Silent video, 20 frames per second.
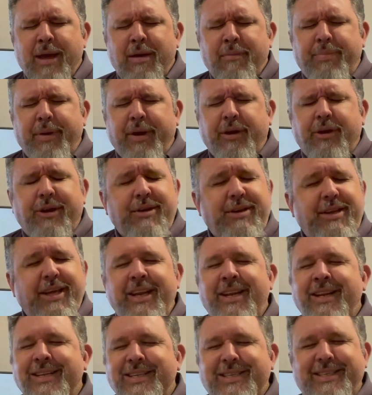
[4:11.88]
but you
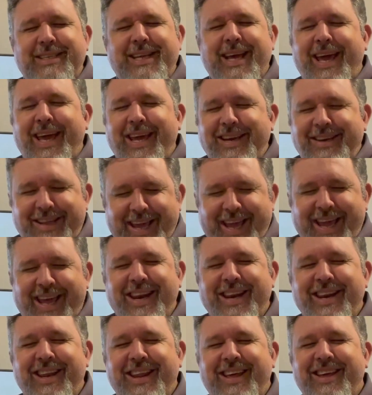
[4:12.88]
didn't stay dead.
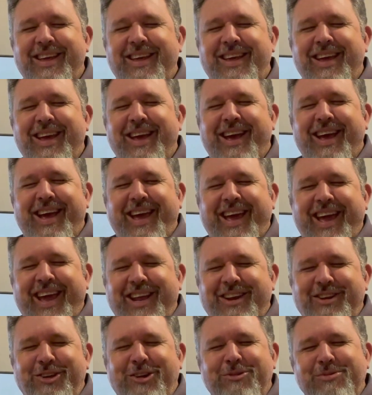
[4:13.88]

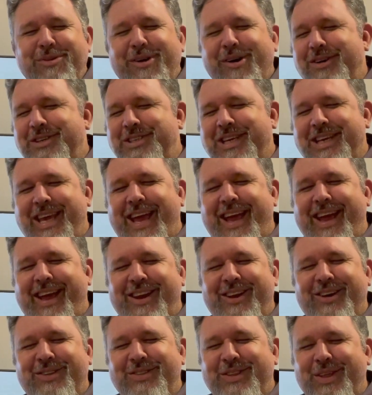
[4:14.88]
And you rose
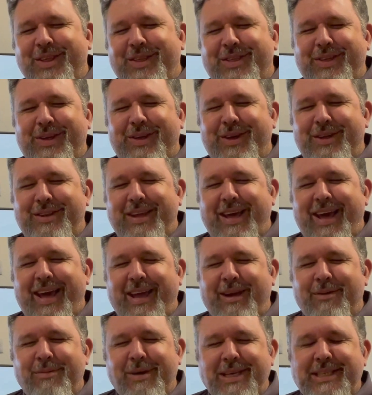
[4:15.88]
again on the third
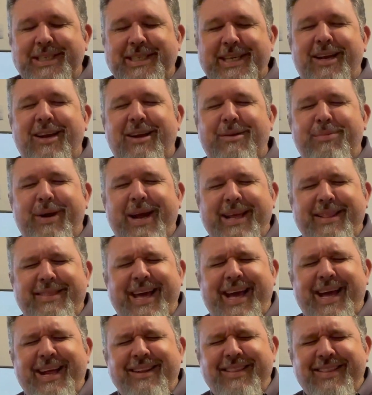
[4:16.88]
day. And we celebrate
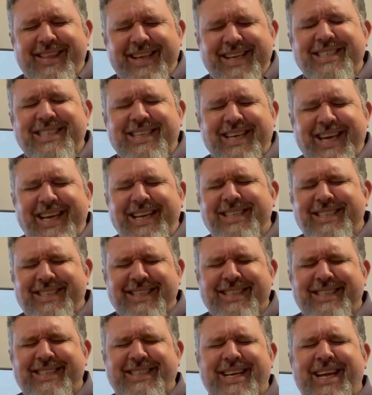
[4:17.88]
that this
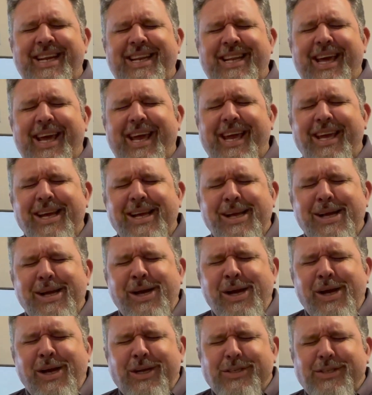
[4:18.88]
Easter Sunday.
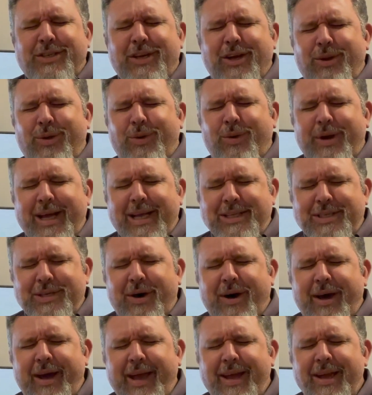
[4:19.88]
So Lord, as
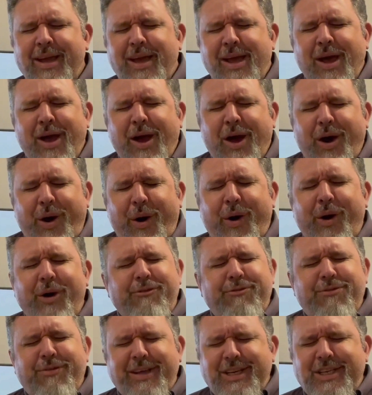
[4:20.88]
I
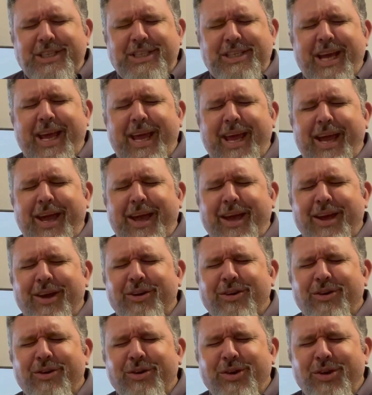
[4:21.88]
hopefully share
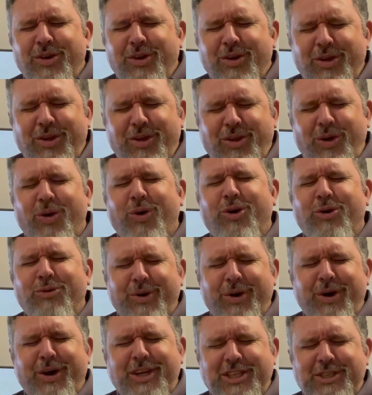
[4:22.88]
your
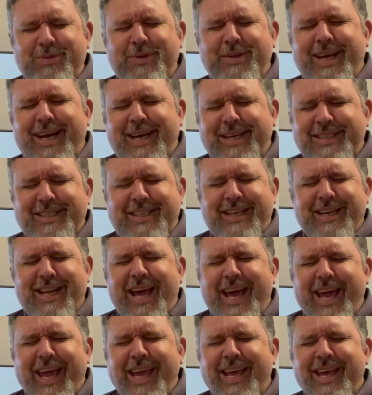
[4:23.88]
words with us
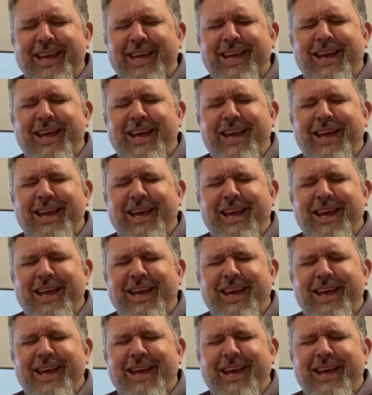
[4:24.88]
today,